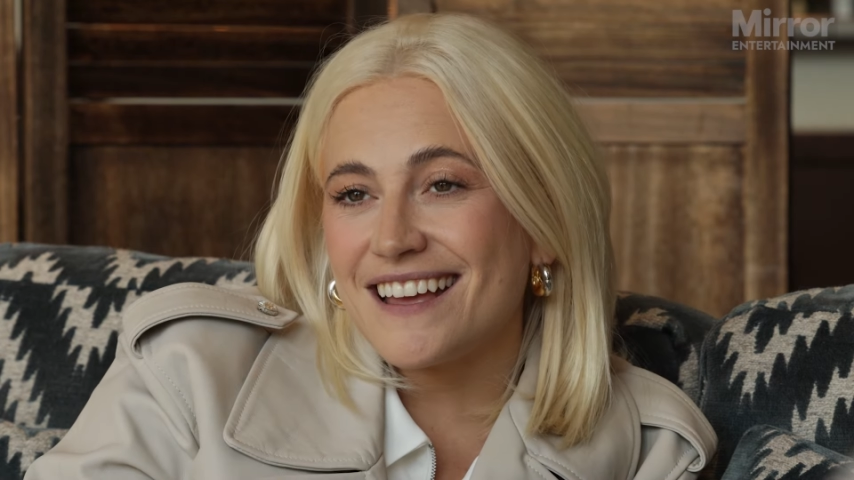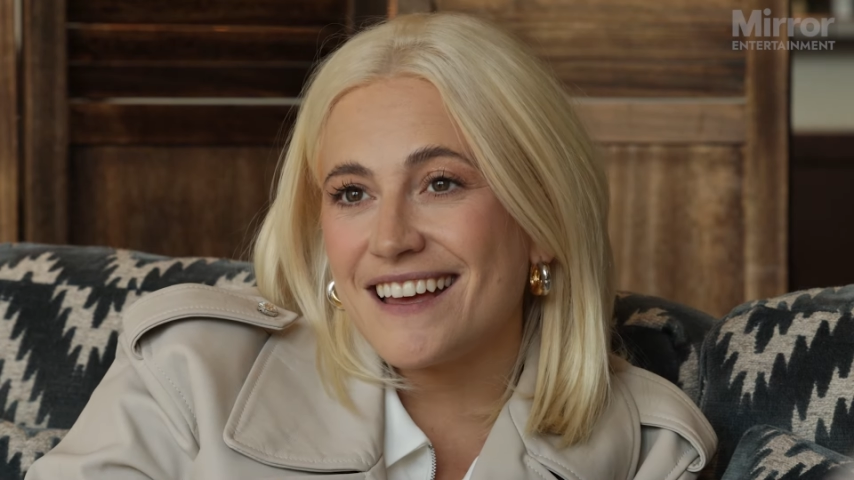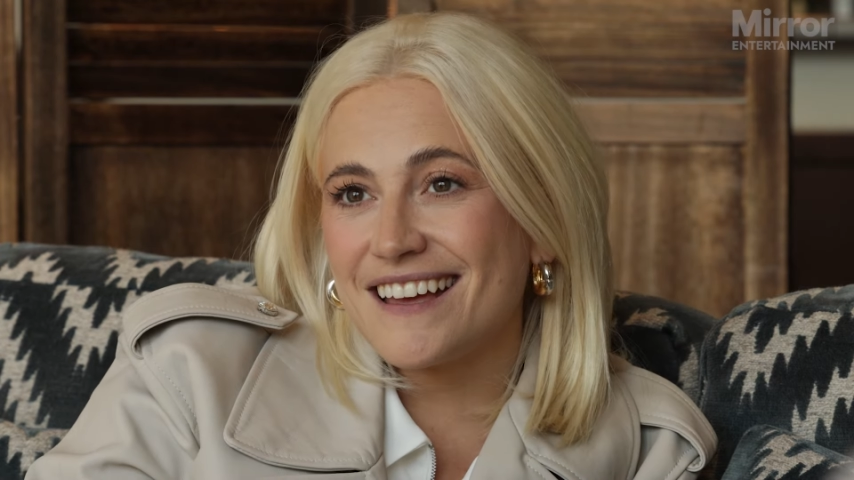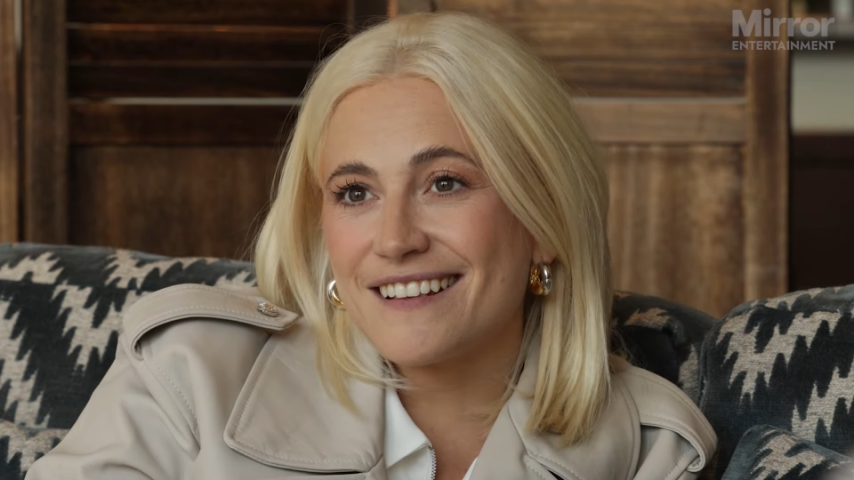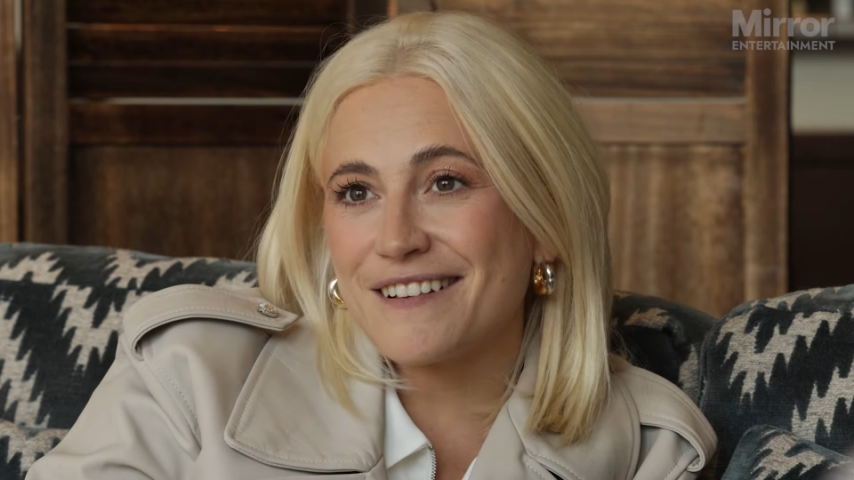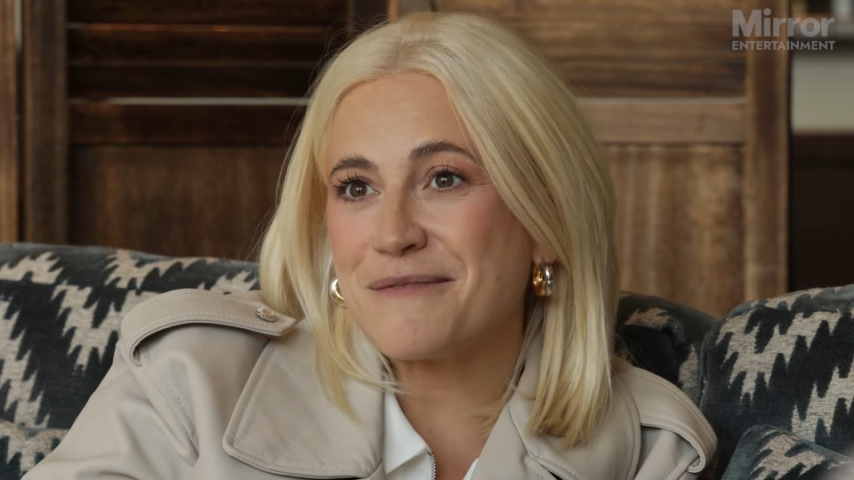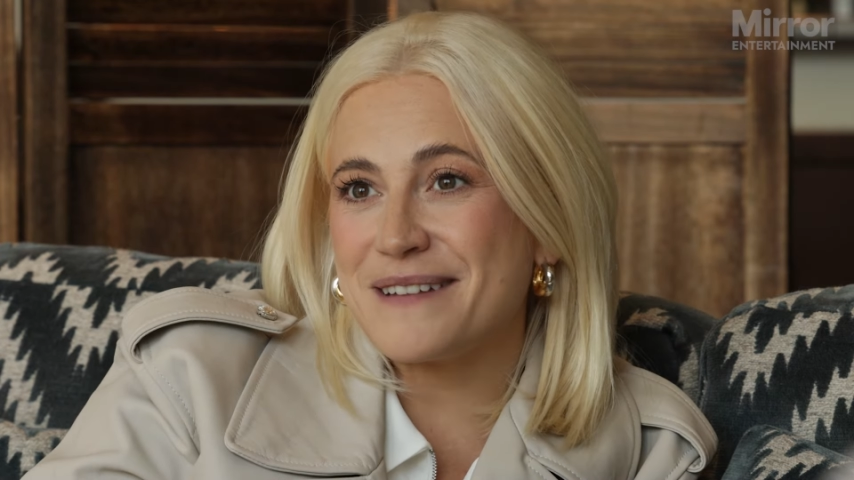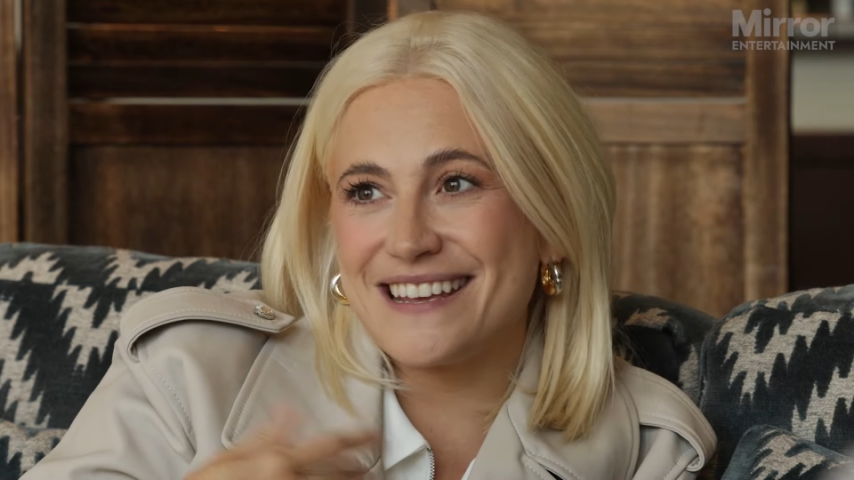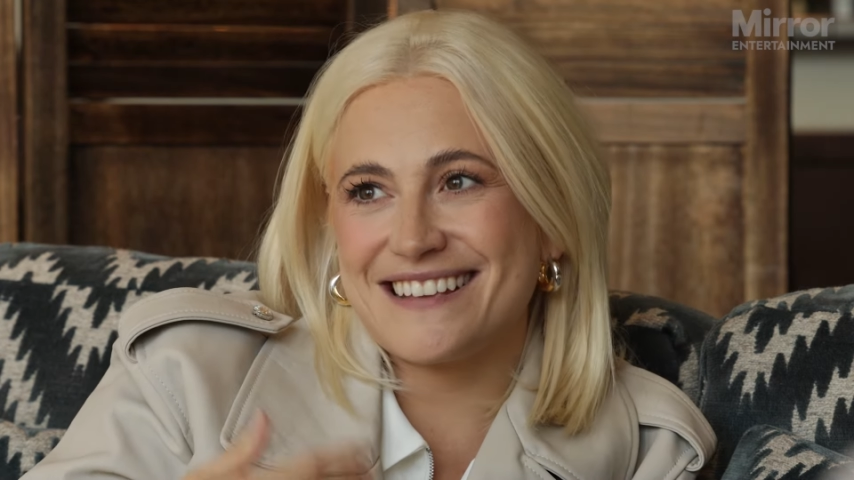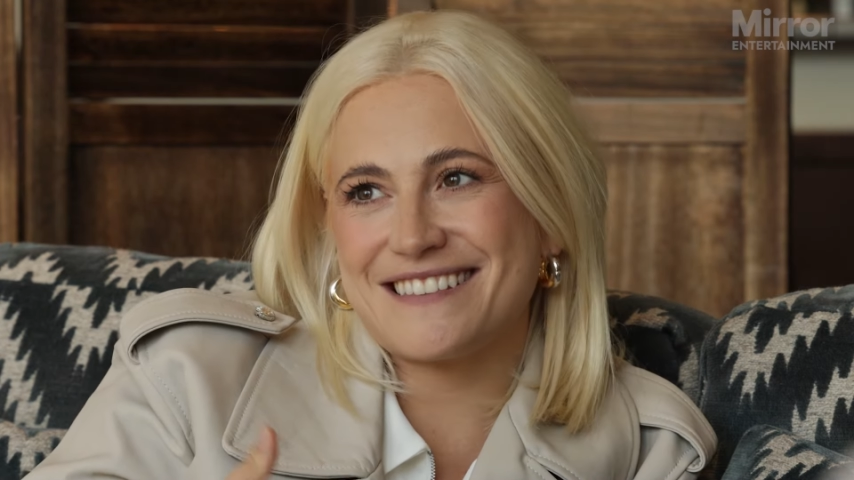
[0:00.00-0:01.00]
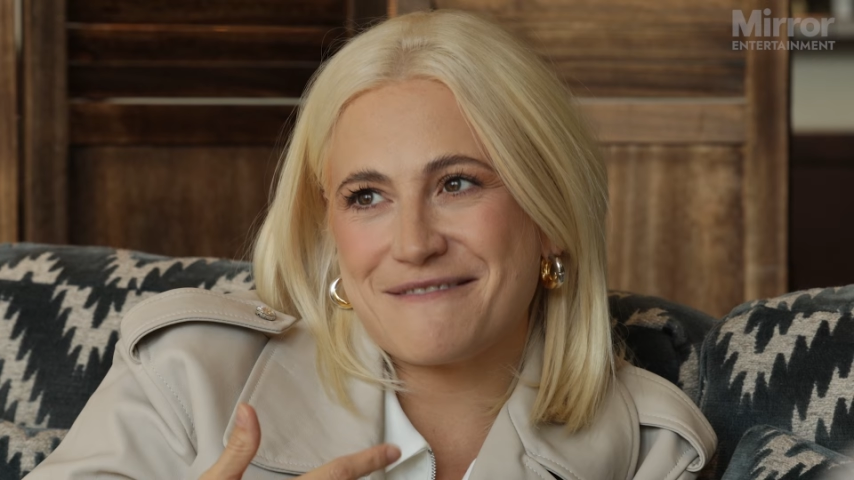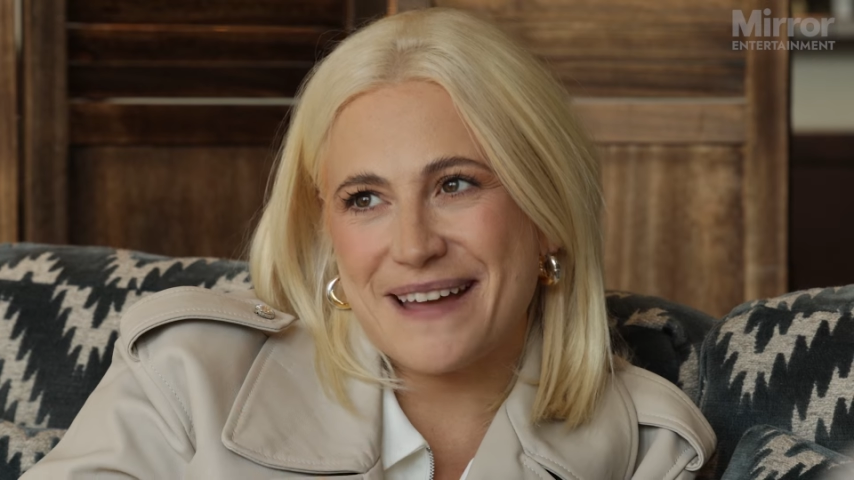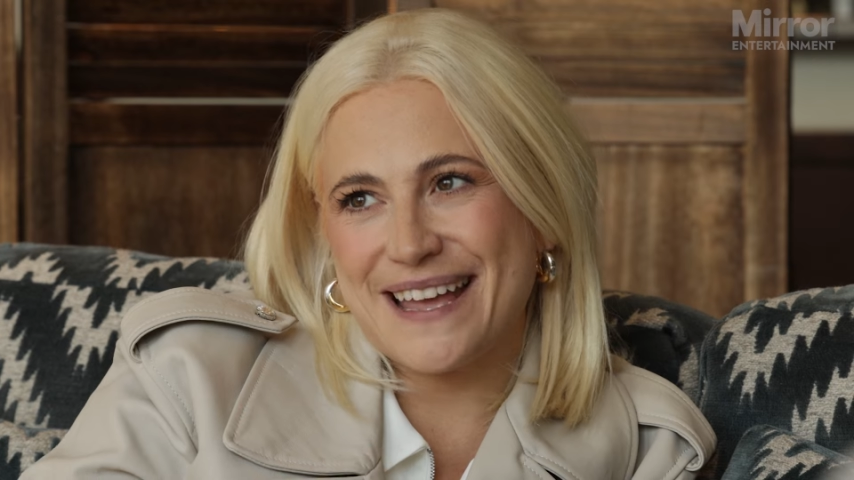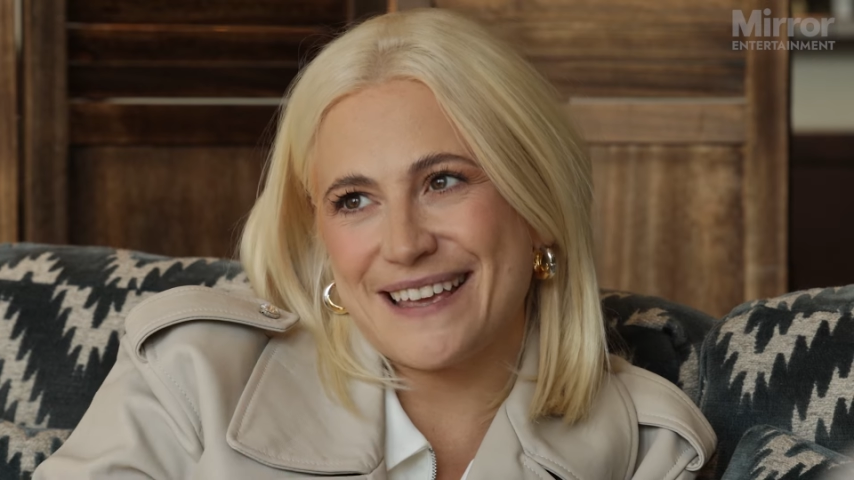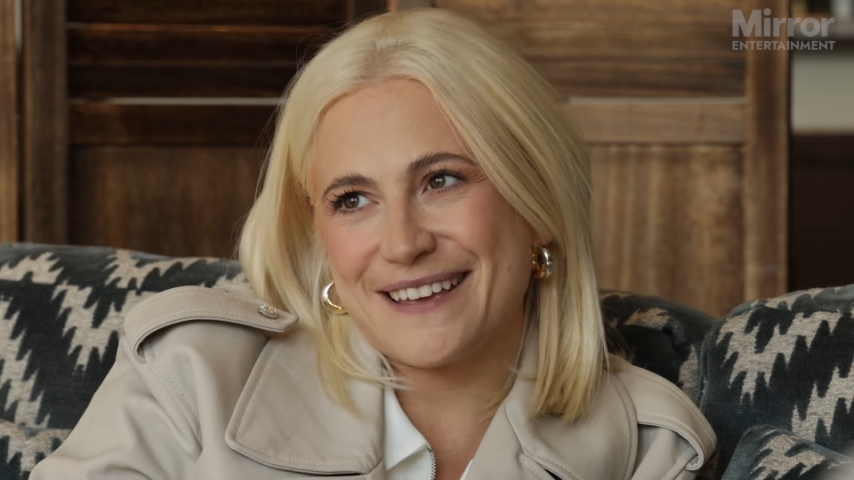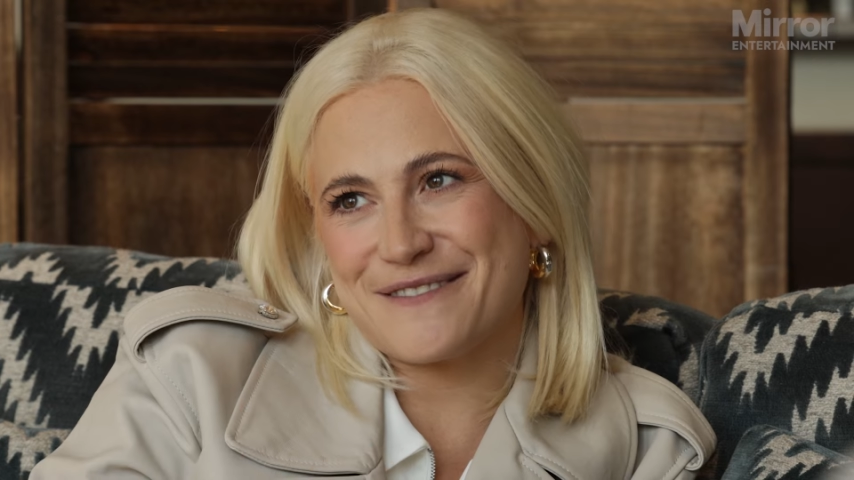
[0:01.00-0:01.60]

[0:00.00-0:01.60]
uh, so many years in the making